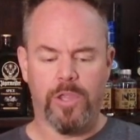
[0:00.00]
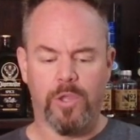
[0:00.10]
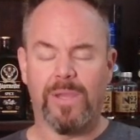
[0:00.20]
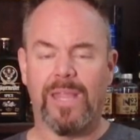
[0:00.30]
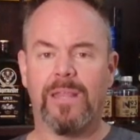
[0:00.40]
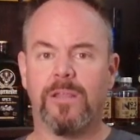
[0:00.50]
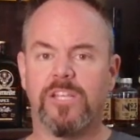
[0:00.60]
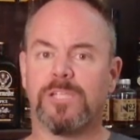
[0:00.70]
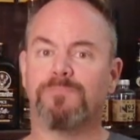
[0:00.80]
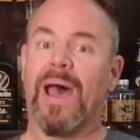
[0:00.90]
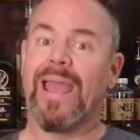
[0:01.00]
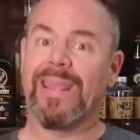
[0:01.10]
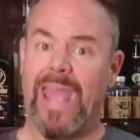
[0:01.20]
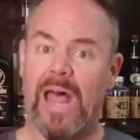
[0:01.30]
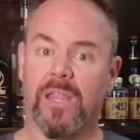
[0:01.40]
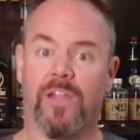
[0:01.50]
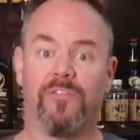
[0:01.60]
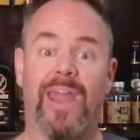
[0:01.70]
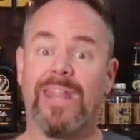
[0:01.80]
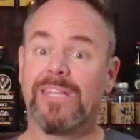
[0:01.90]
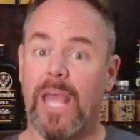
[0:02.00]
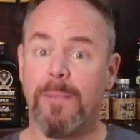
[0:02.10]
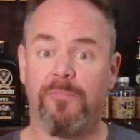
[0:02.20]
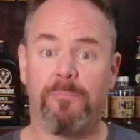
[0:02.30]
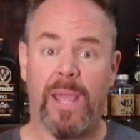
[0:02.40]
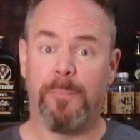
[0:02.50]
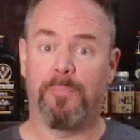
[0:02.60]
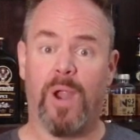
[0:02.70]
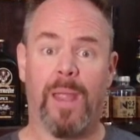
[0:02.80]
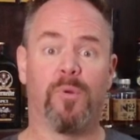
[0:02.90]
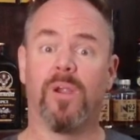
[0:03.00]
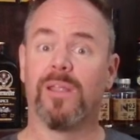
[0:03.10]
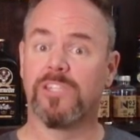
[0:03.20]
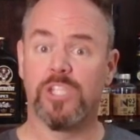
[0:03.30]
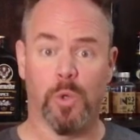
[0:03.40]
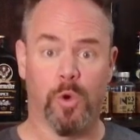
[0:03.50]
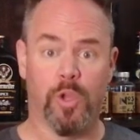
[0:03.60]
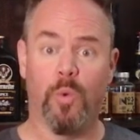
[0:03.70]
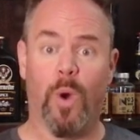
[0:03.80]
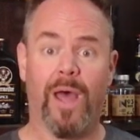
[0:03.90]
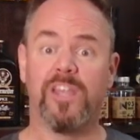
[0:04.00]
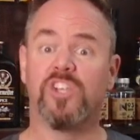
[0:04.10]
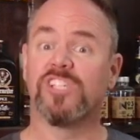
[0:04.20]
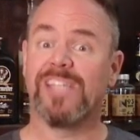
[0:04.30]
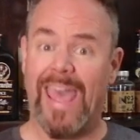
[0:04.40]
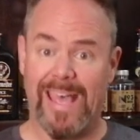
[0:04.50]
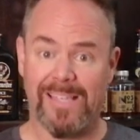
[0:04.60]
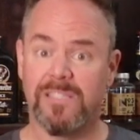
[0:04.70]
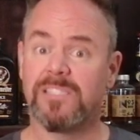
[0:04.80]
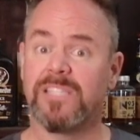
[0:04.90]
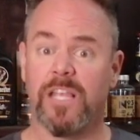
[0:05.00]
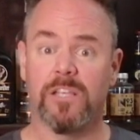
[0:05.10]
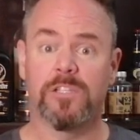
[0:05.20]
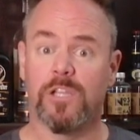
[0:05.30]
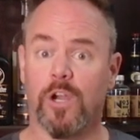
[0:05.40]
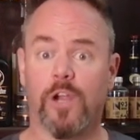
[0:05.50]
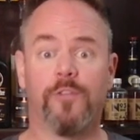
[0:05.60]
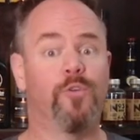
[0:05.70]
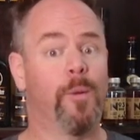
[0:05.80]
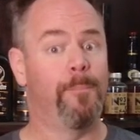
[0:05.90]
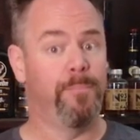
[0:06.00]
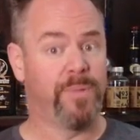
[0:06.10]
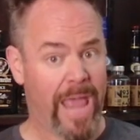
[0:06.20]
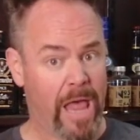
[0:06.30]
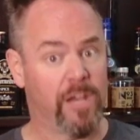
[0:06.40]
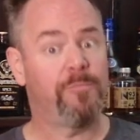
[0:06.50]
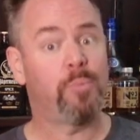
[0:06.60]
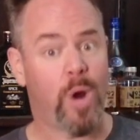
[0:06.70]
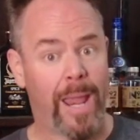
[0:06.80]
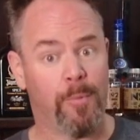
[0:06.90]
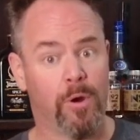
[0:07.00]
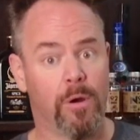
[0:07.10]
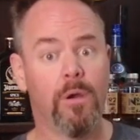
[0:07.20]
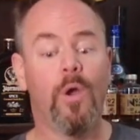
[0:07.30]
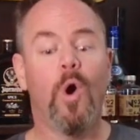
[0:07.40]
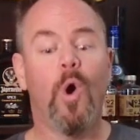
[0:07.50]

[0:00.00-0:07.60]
you can just buy a gallon of any type of paint primer at the store you want. Just ask the sales clerk for a gallon of primer,